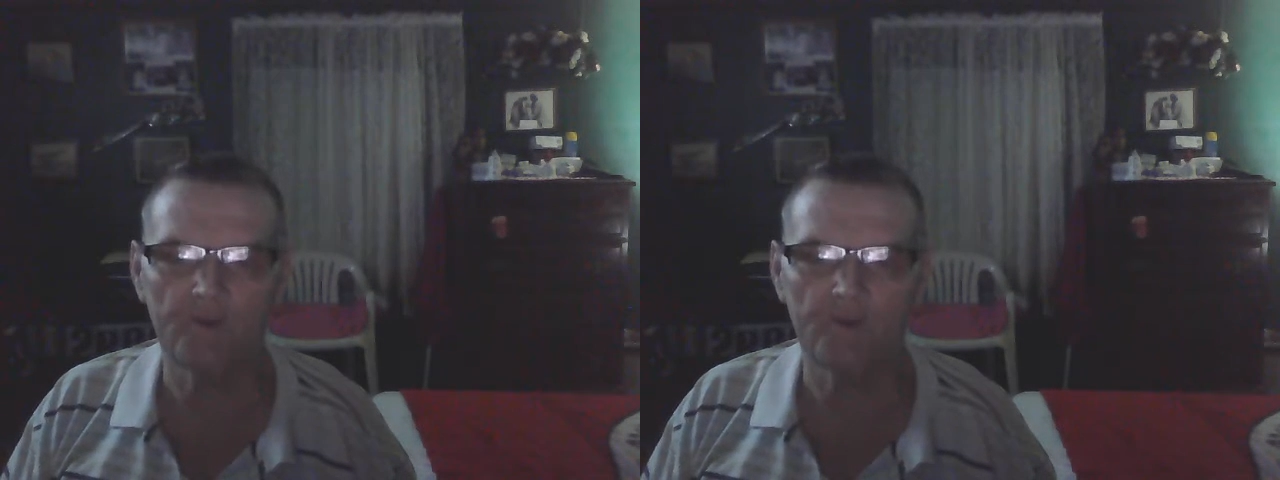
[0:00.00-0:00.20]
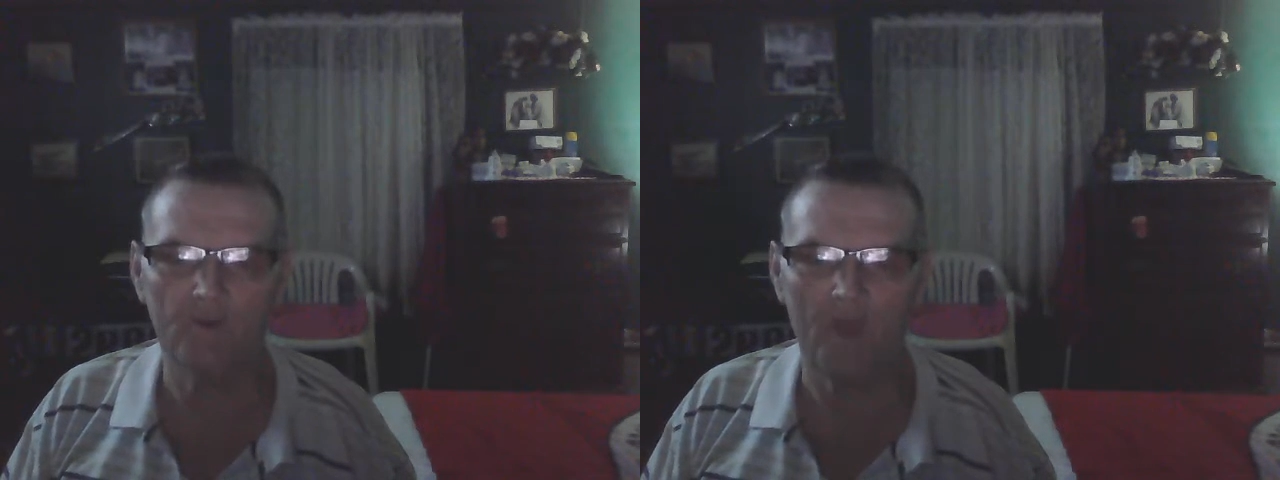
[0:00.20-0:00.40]

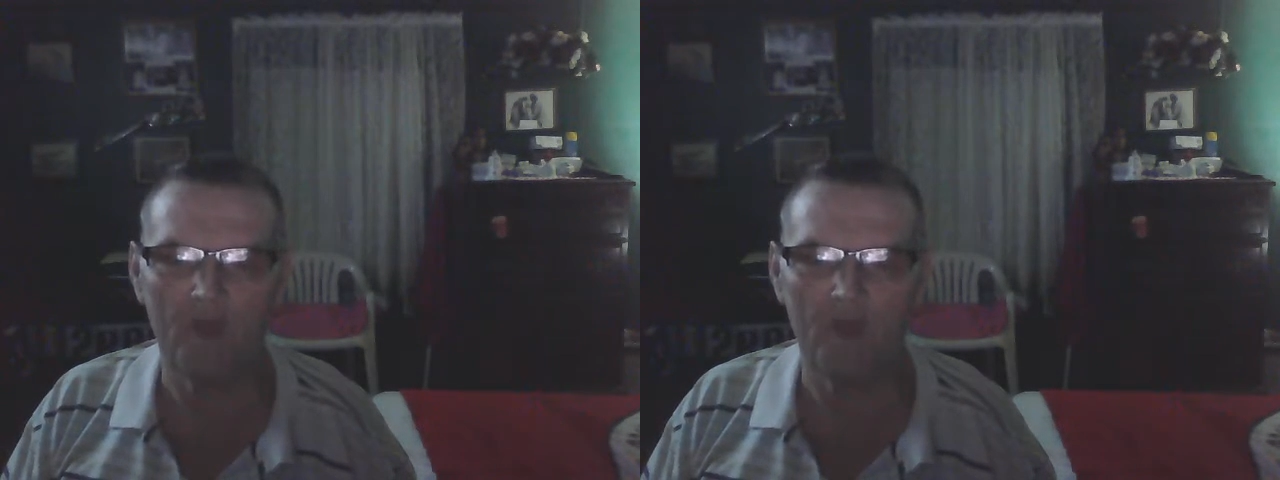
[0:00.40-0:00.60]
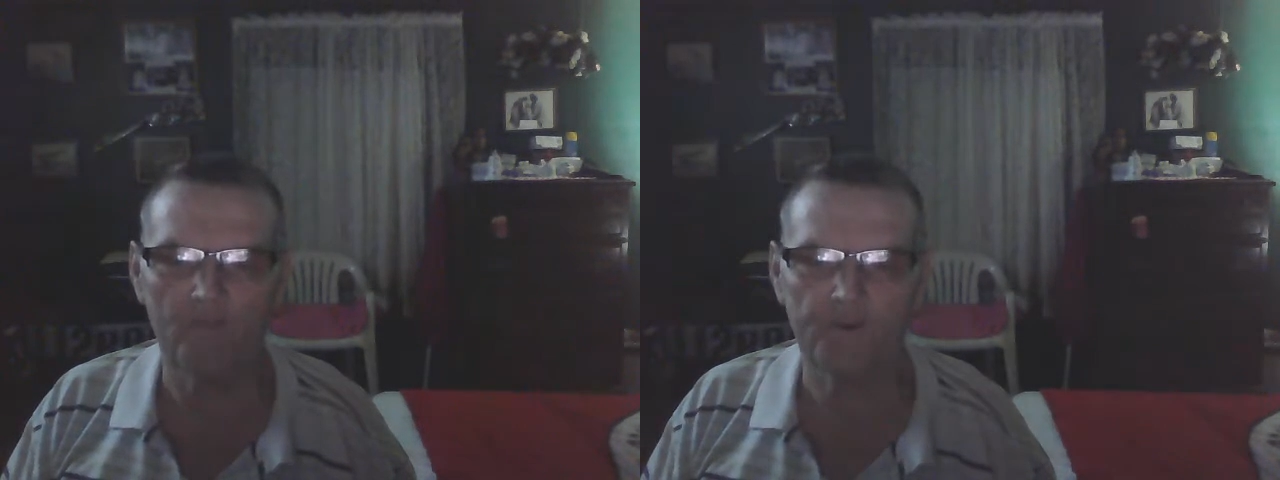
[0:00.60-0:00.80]

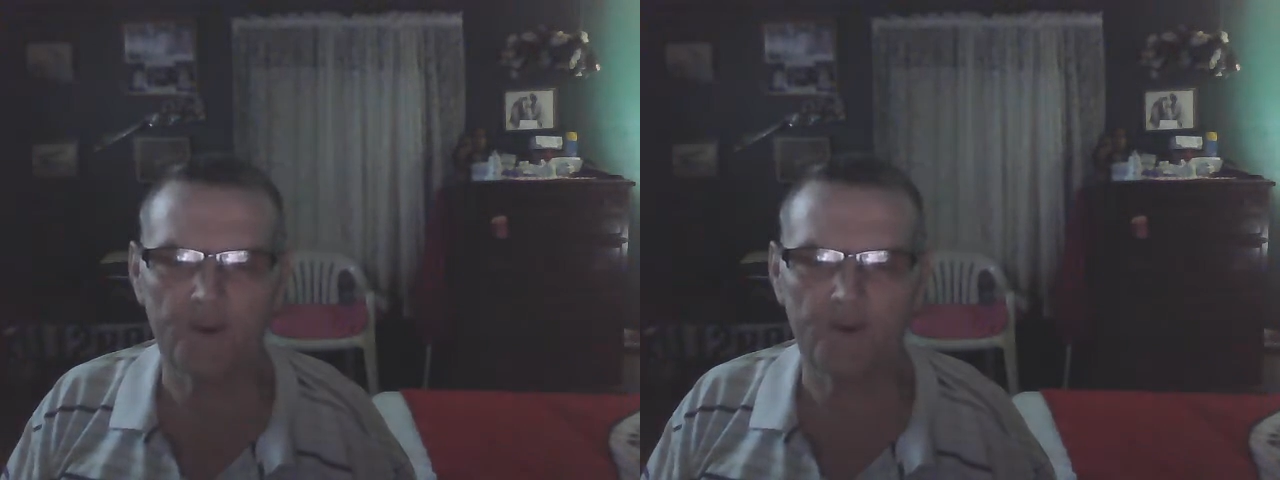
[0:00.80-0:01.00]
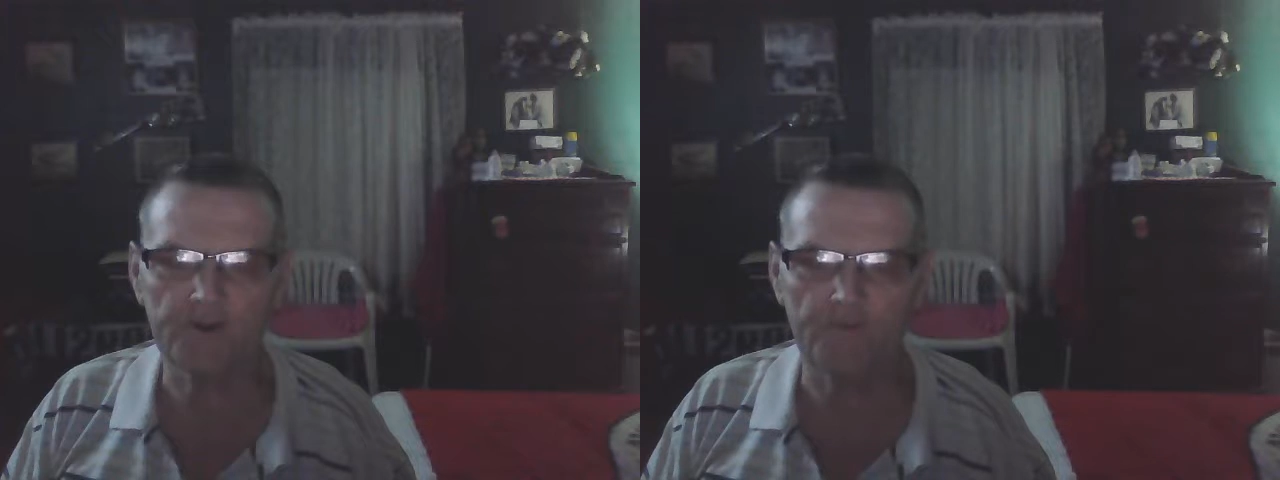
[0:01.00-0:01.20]

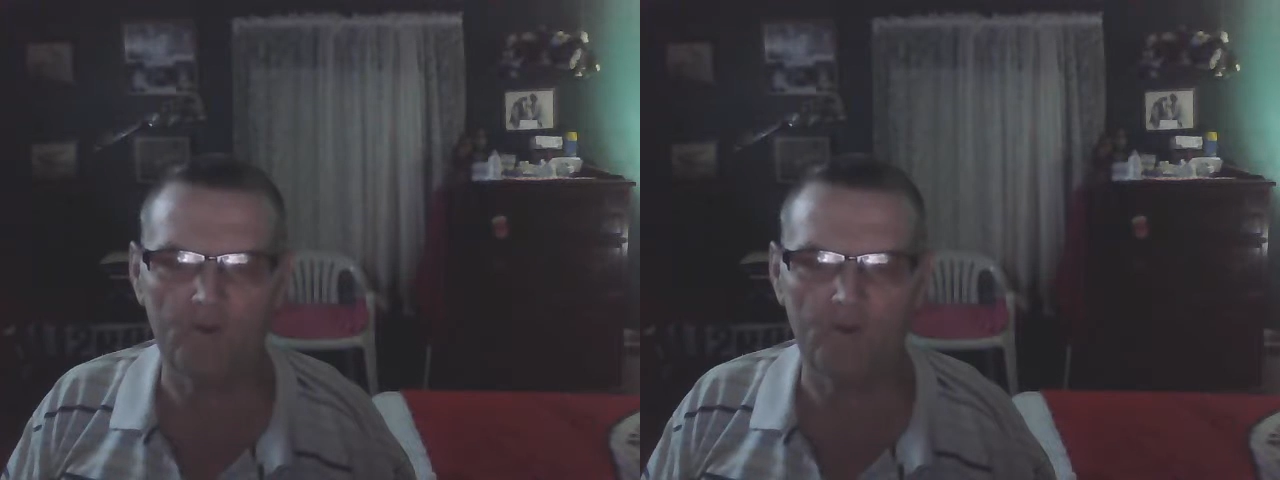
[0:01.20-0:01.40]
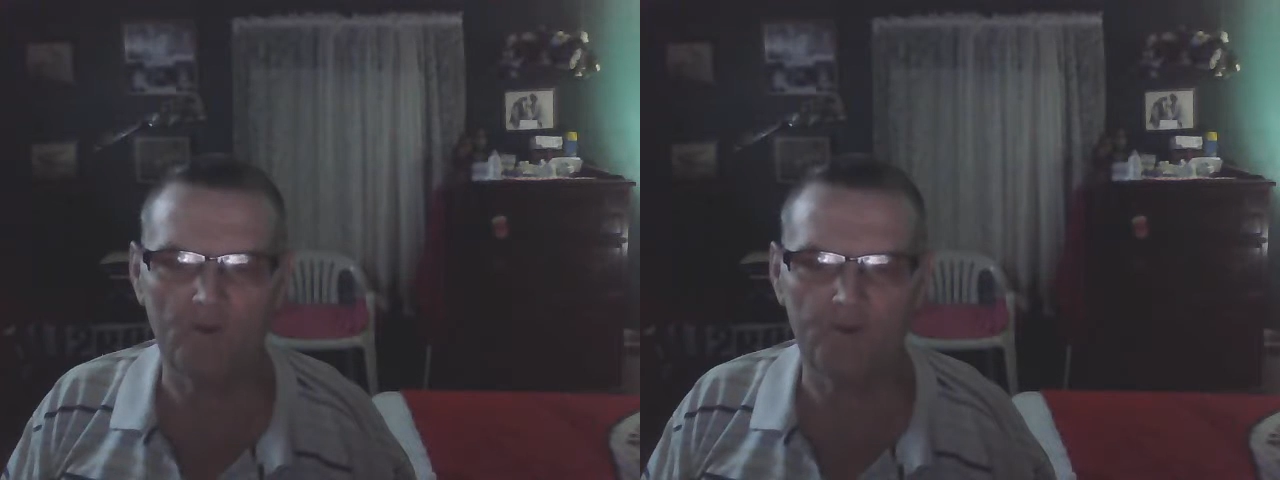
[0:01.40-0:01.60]
protection from
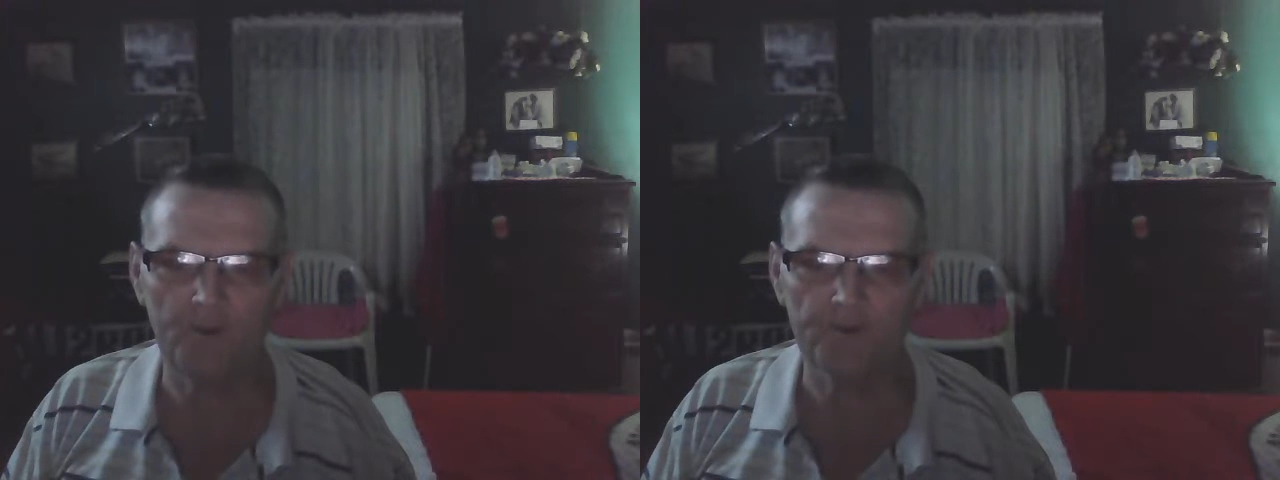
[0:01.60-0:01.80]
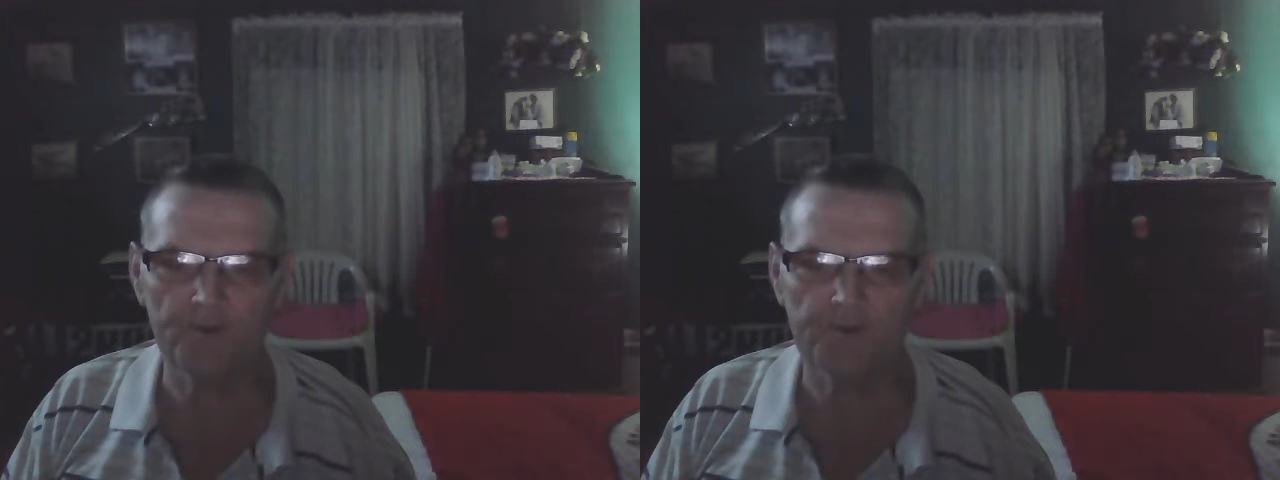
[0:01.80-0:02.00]
abuses,